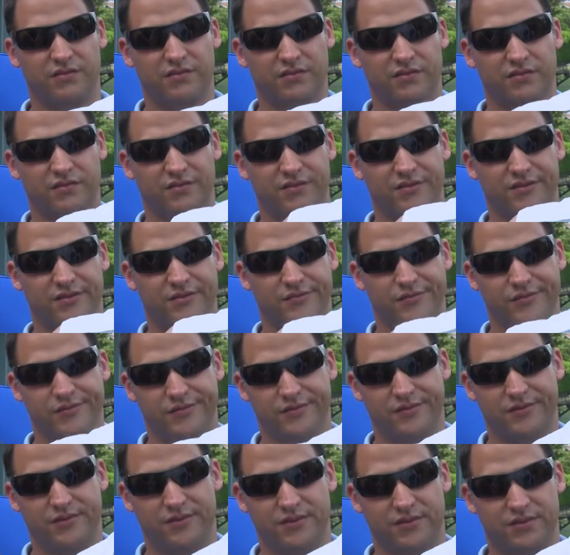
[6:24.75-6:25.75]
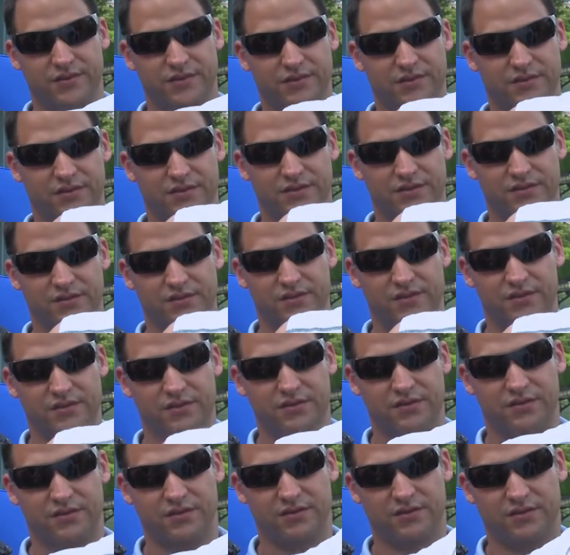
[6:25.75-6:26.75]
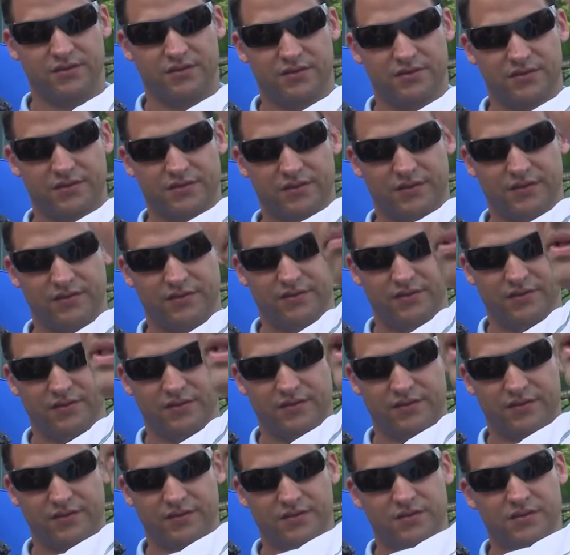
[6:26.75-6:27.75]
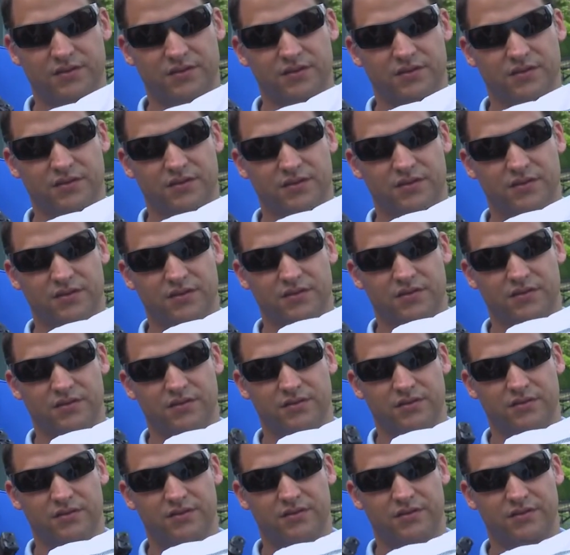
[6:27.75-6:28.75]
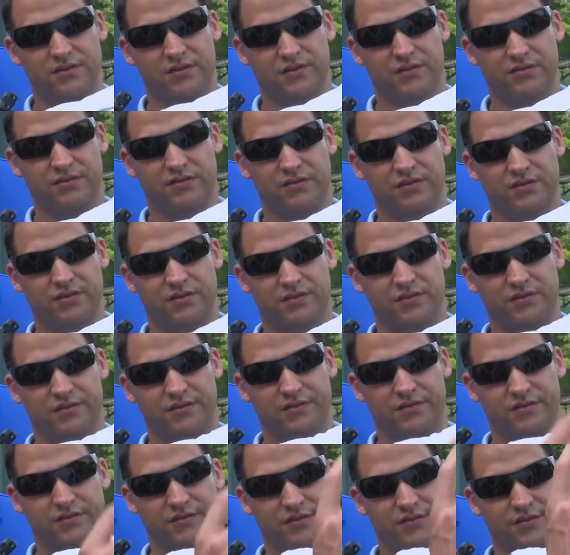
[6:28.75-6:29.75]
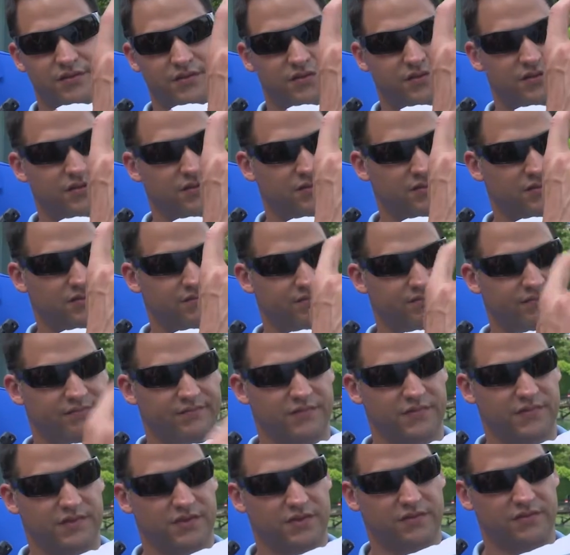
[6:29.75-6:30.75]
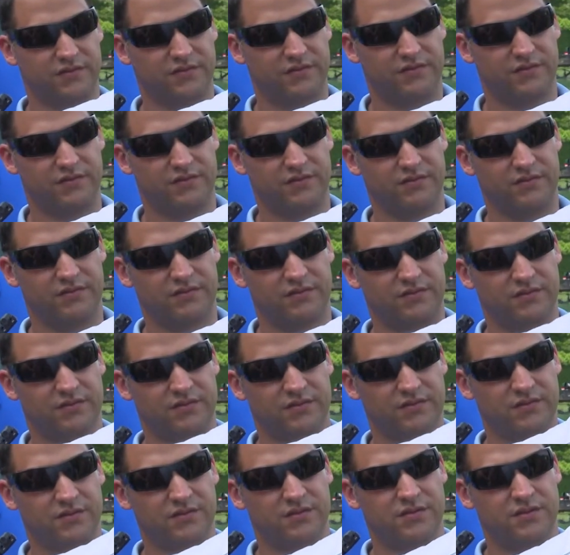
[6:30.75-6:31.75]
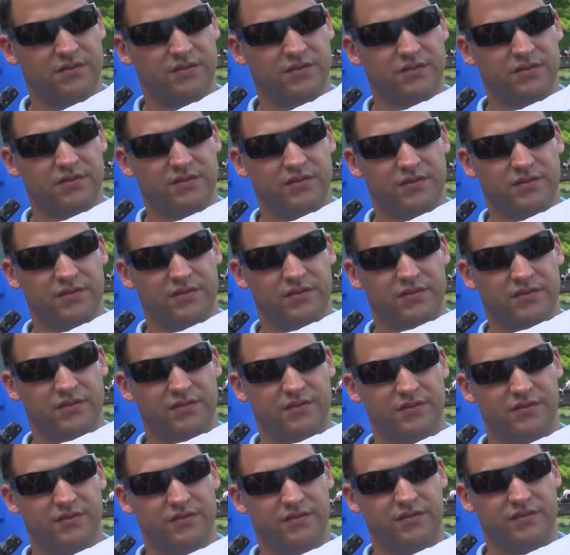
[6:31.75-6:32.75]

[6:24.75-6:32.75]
This person isn't speaking.